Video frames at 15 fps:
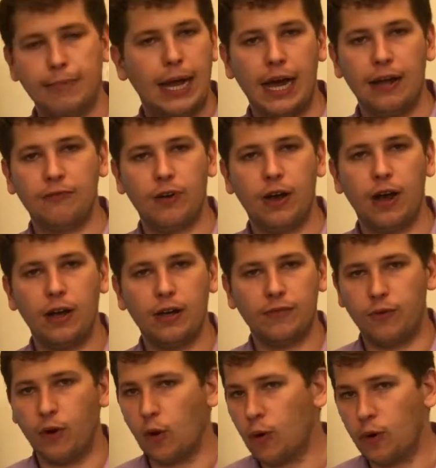Hotfrog,
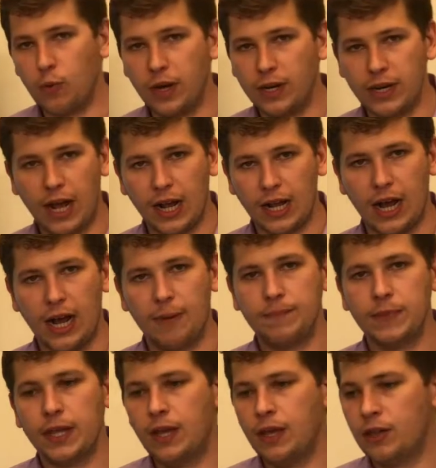411.com.
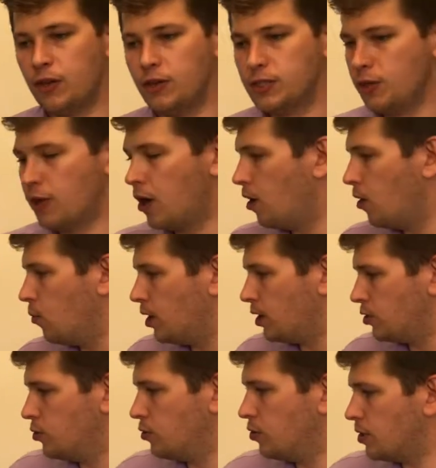Those are all
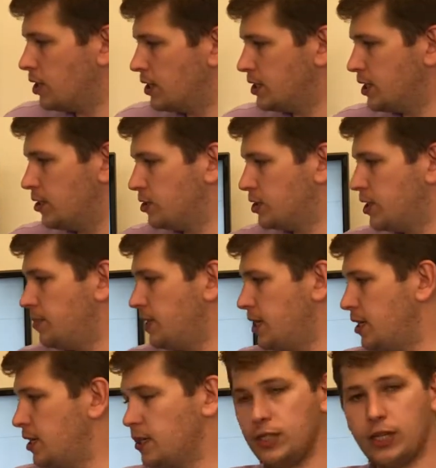what Google considers to
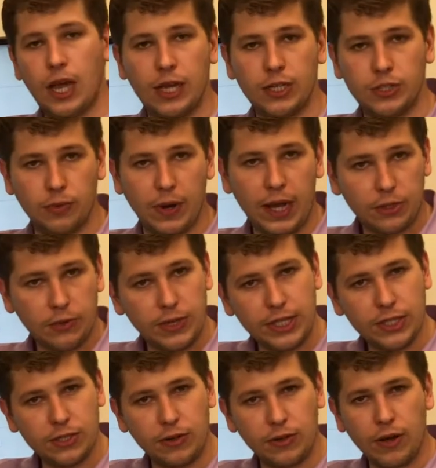be
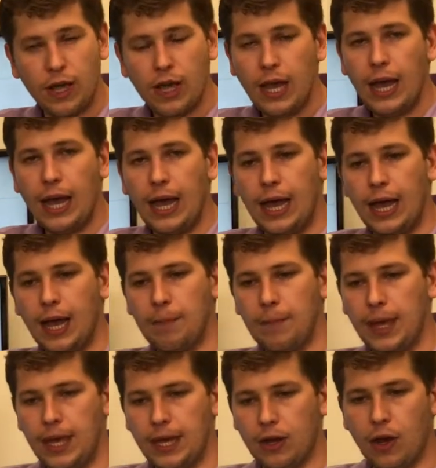directories,
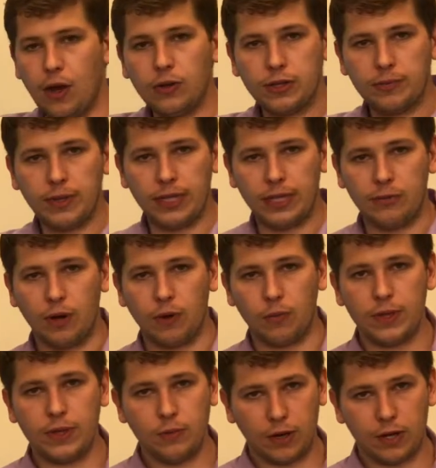and ultimately what
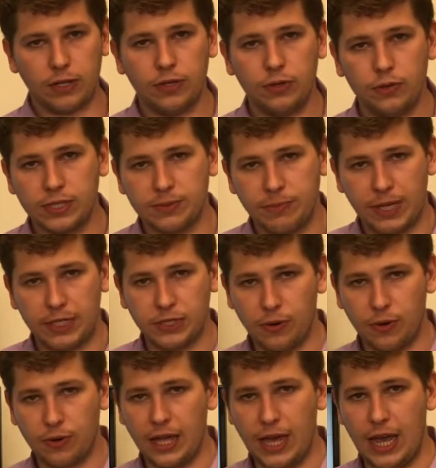we want to do is make
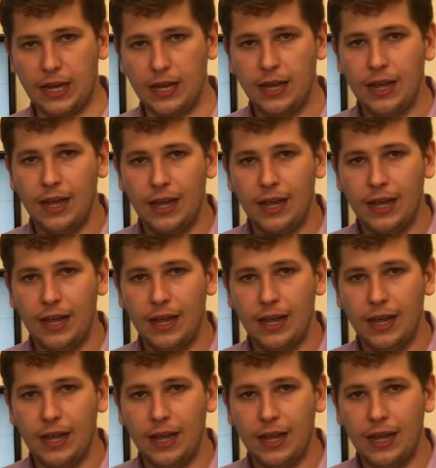sure that